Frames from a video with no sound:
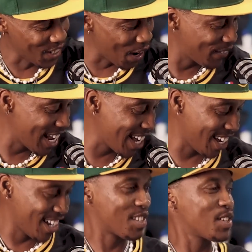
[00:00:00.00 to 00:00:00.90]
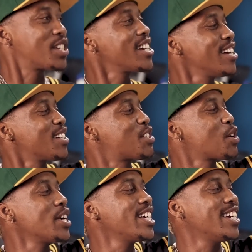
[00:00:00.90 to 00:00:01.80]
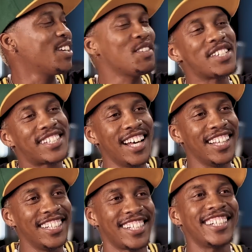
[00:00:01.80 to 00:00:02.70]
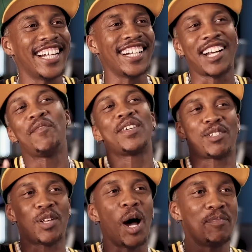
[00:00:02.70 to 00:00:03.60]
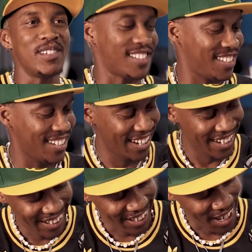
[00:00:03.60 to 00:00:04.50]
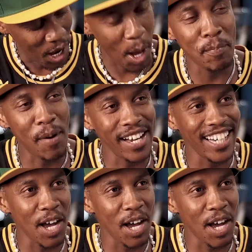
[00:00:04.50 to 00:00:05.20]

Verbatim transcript: so I'm naked. So she, Shorty, who's selling, she think I'm just topless. I'm butt,